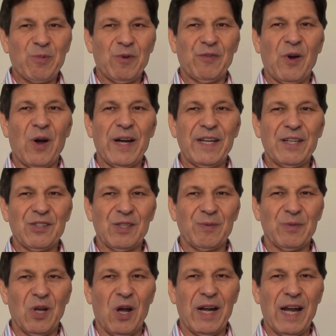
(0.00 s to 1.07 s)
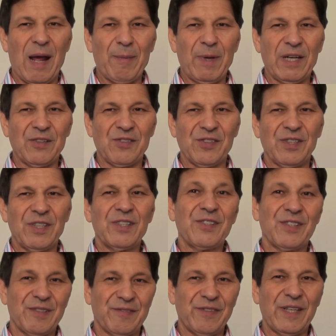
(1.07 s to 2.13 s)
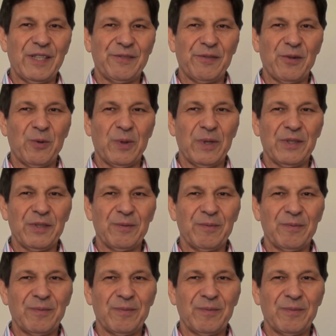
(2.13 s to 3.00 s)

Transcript: providing some dynamics to the feed forward.